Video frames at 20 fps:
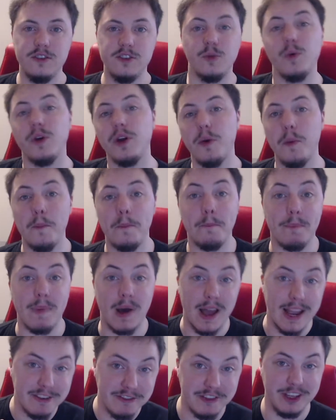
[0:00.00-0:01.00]
what are
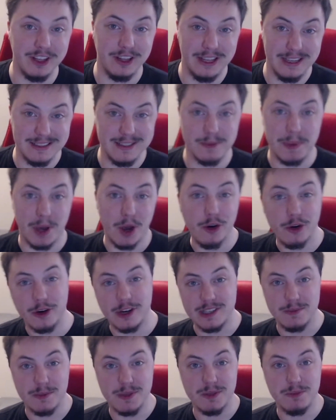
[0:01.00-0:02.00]
my feelings about
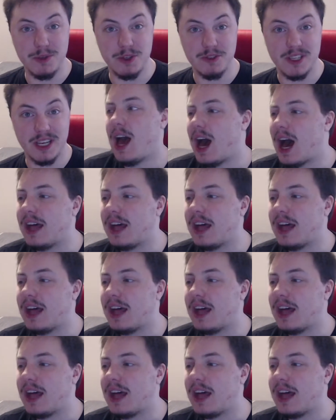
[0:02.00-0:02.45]
Christmas music?